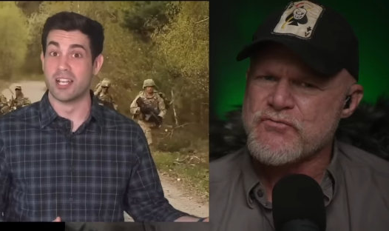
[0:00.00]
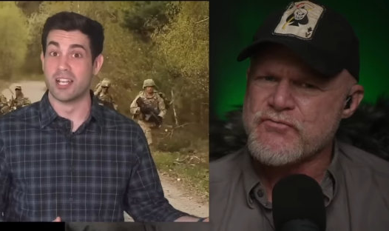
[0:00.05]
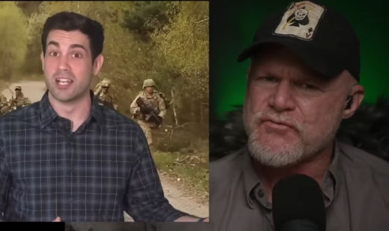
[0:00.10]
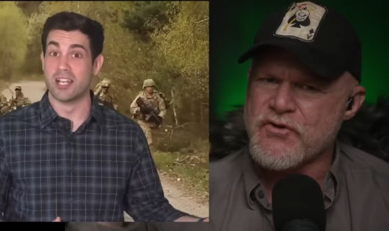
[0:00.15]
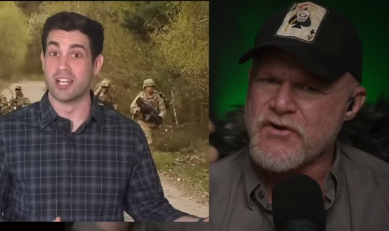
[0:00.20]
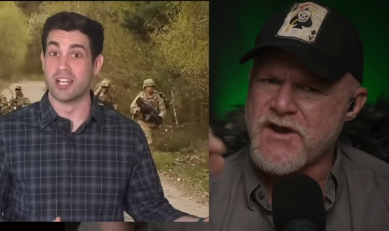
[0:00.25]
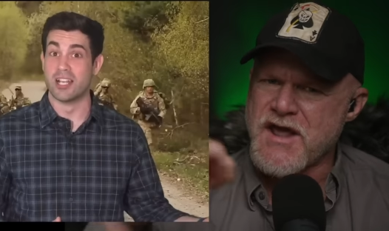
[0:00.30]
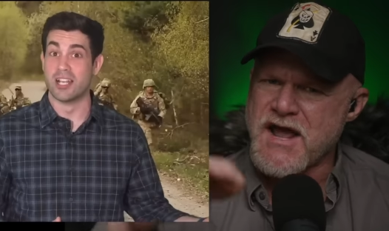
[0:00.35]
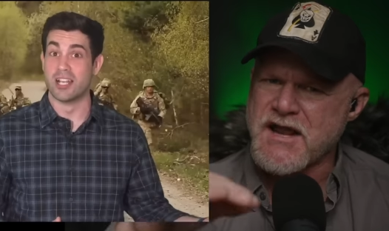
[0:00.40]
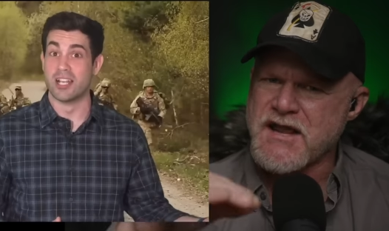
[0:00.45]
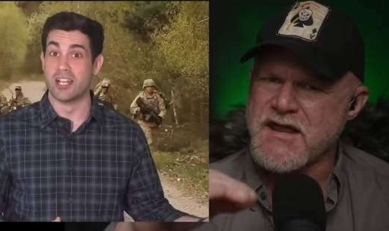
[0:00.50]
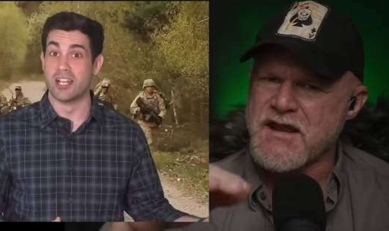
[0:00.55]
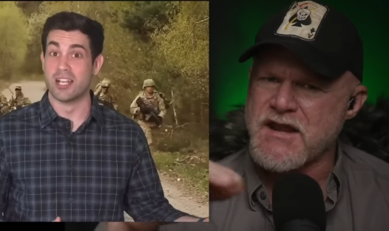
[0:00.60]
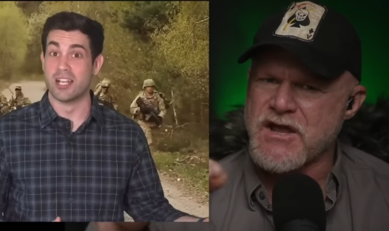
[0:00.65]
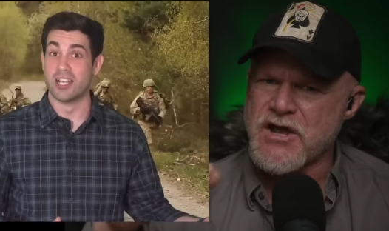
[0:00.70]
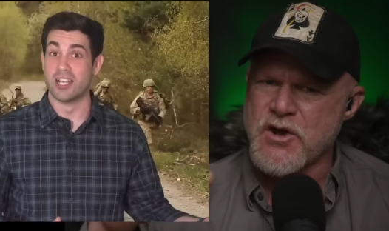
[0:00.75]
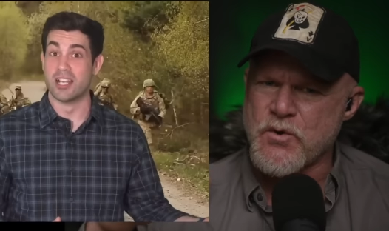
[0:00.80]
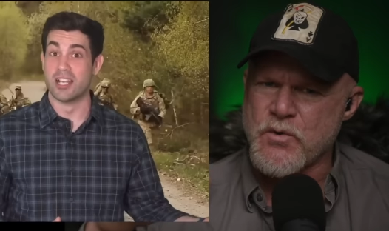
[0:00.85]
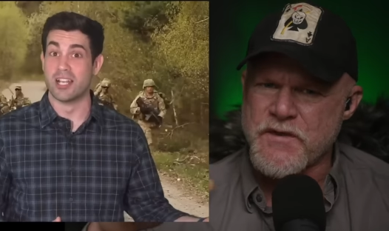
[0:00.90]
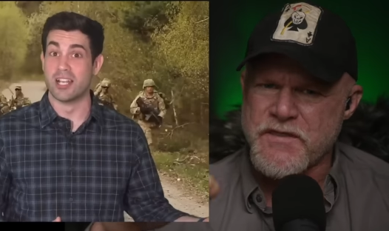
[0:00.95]
Speaker 1: They're not going to
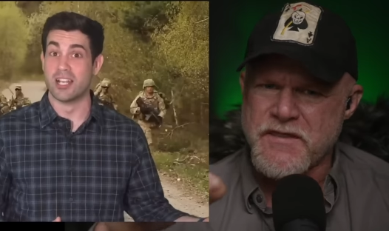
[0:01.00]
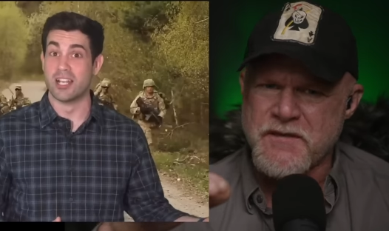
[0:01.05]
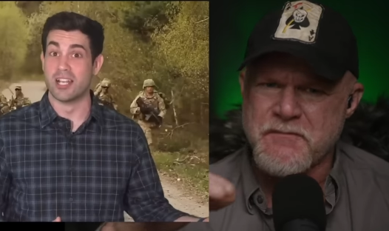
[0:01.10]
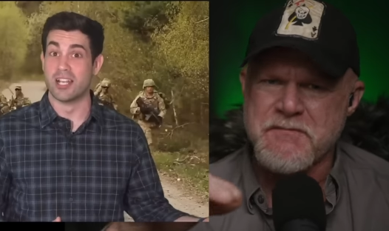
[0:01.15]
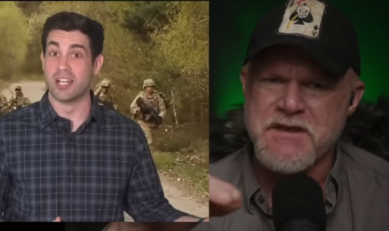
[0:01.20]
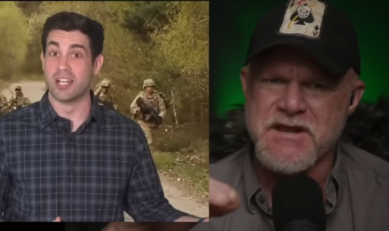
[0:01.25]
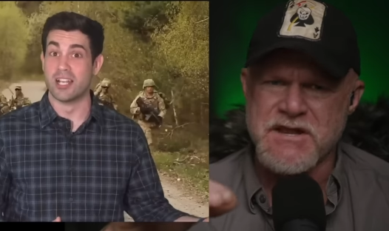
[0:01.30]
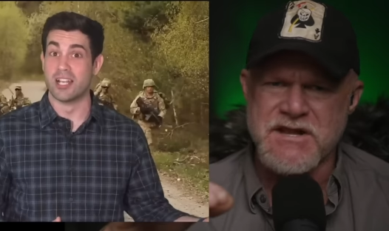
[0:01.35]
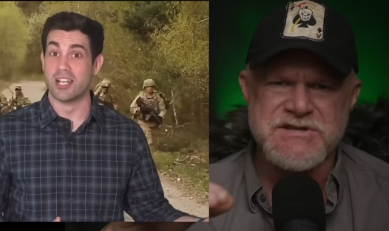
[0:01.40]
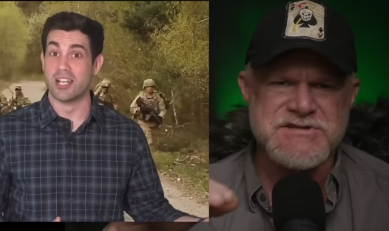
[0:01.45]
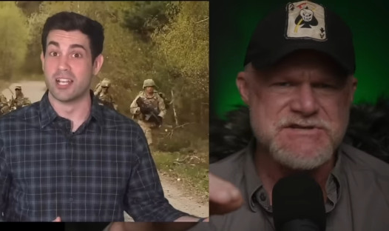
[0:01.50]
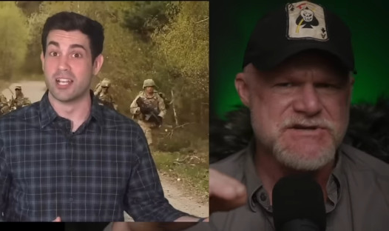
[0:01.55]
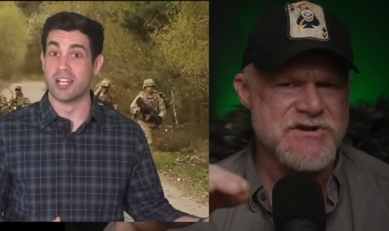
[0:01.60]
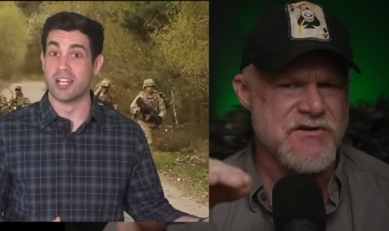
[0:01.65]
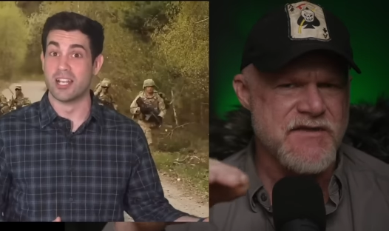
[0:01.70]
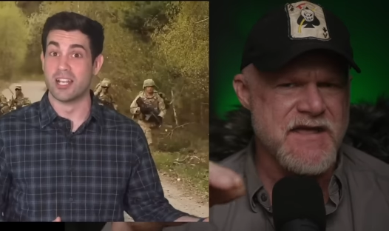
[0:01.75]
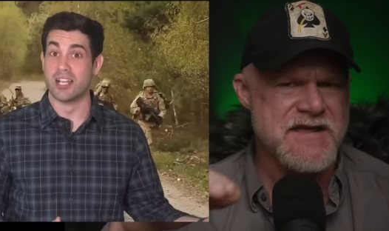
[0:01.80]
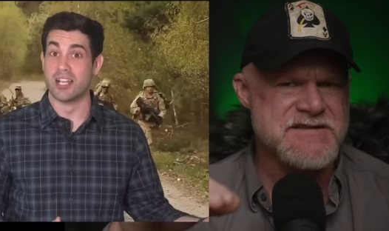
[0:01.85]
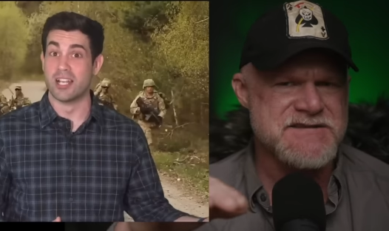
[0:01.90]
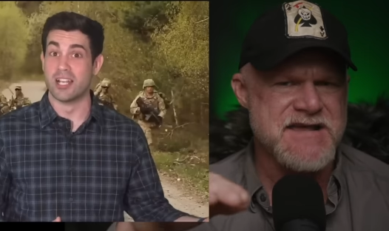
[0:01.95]
go in the military.
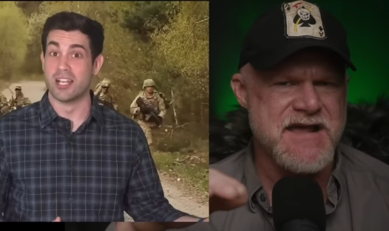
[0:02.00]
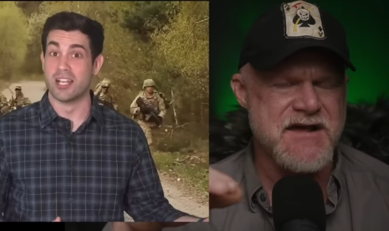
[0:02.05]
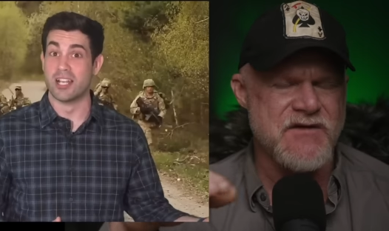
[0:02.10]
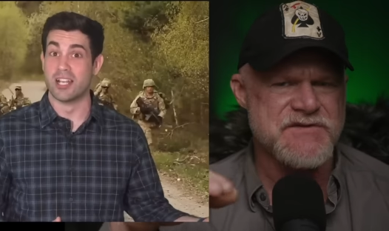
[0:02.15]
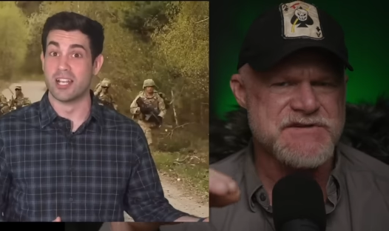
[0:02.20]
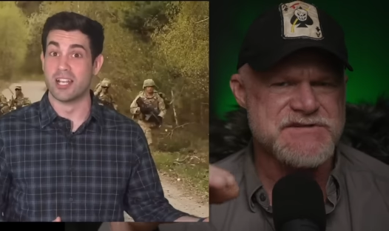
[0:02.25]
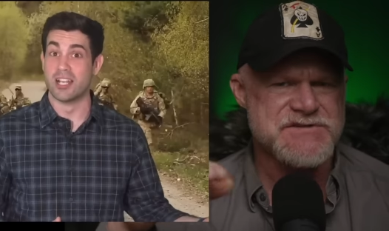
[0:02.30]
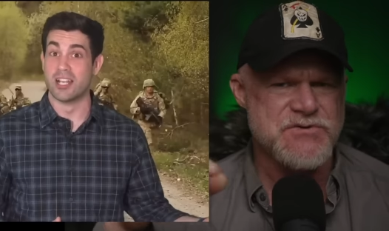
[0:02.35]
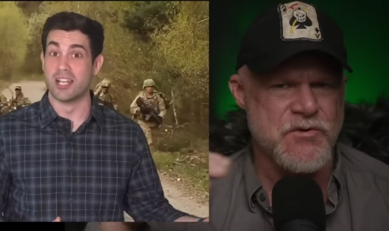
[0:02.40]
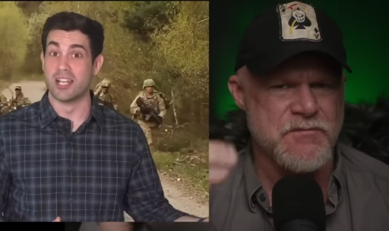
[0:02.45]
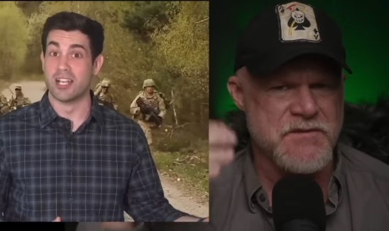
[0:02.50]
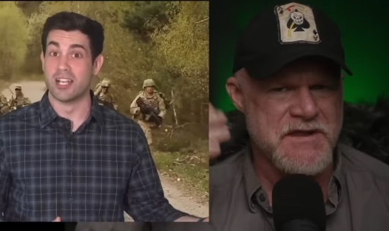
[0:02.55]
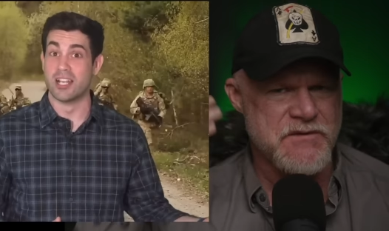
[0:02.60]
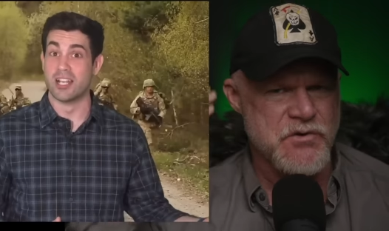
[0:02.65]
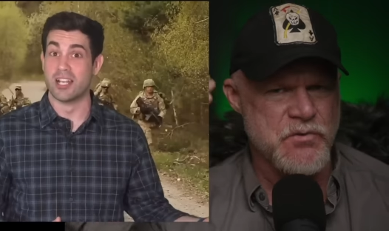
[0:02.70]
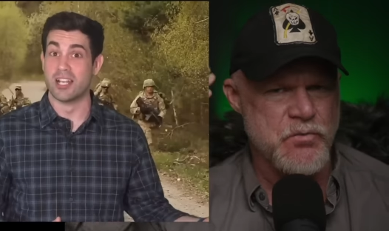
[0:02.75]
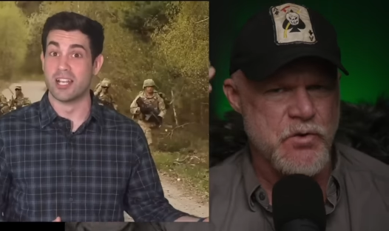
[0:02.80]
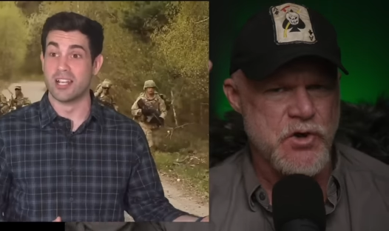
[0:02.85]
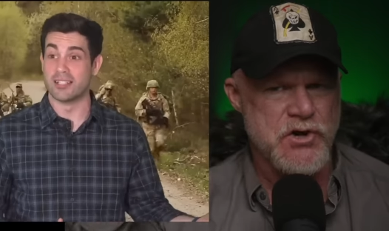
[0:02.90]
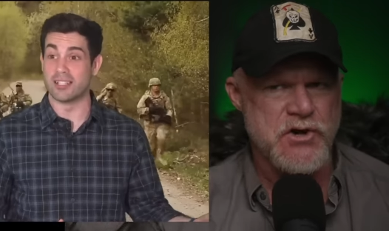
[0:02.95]
That's how this normally
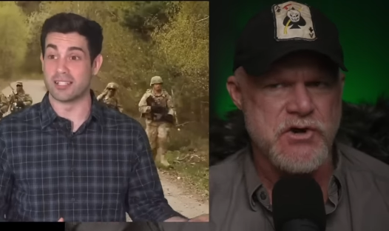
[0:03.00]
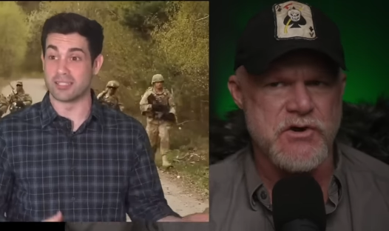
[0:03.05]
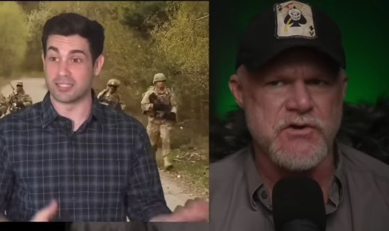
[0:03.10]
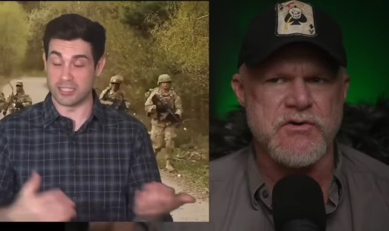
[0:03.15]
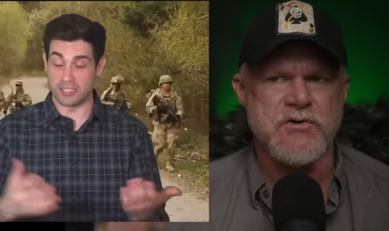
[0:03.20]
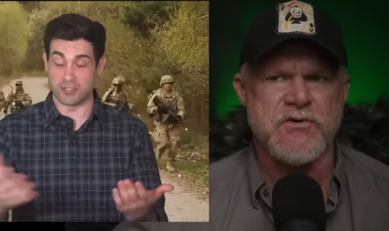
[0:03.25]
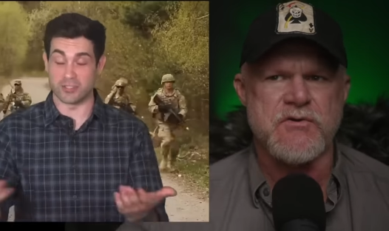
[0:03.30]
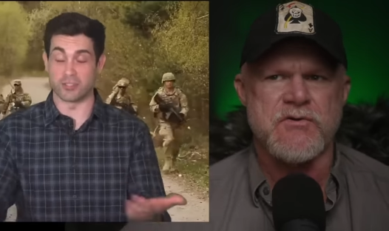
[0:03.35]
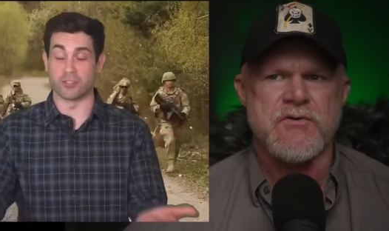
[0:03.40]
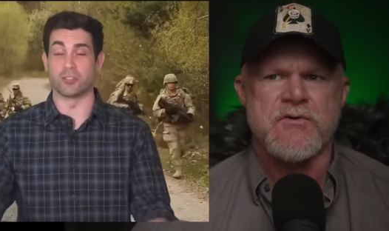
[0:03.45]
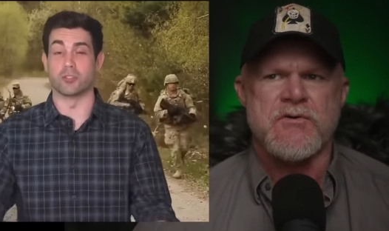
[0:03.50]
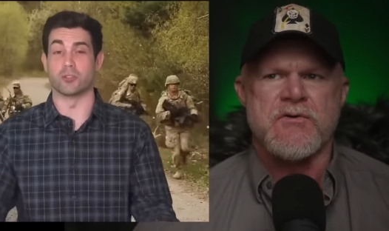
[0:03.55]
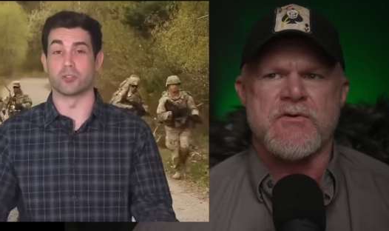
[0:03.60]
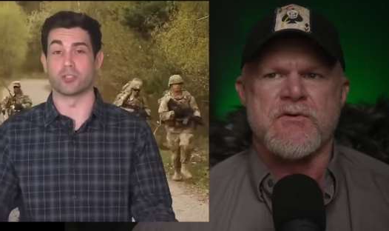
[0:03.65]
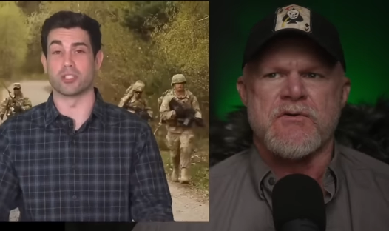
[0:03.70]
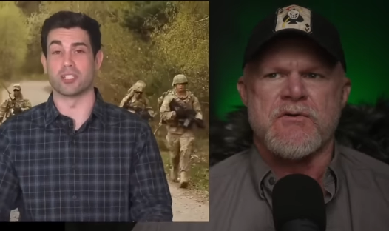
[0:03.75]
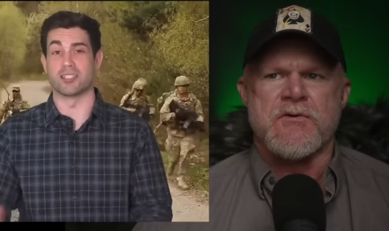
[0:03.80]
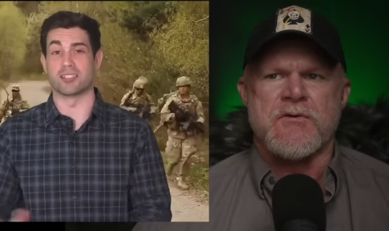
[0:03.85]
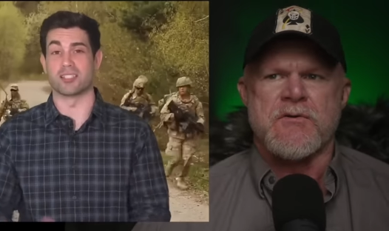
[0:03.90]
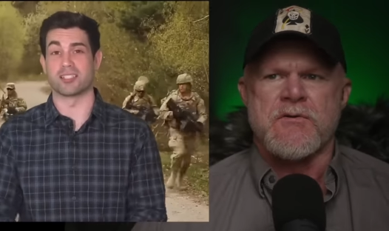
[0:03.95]
would work. The institution
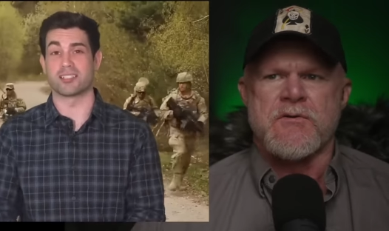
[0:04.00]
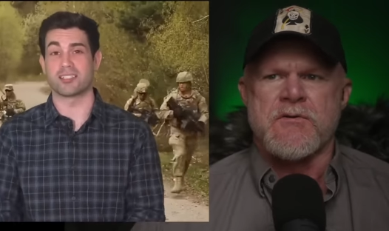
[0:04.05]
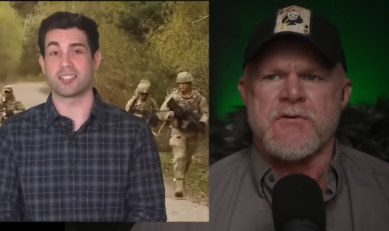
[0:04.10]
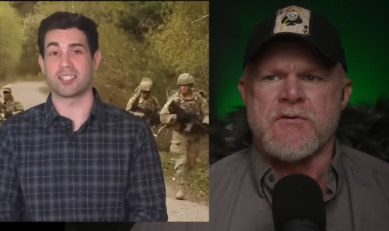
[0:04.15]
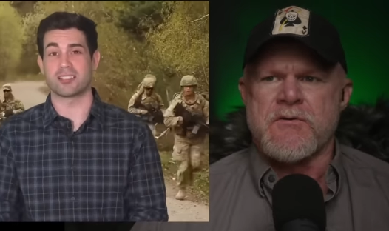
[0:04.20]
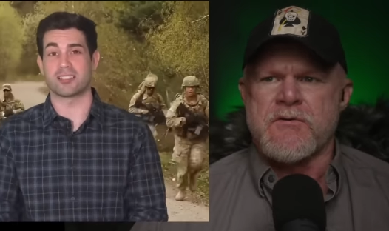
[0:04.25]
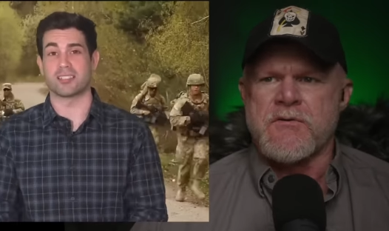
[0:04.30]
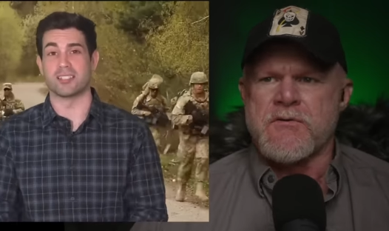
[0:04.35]
has existed.